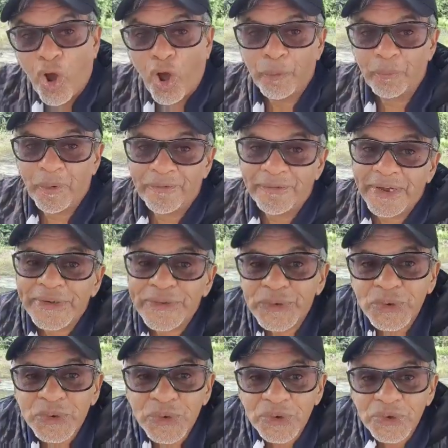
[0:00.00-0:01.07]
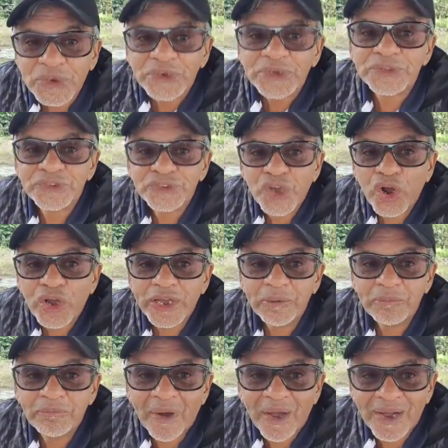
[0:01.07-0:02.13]
on my way to the
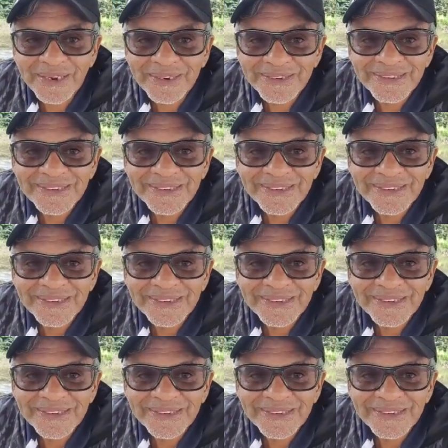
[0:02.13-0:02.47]
jogging park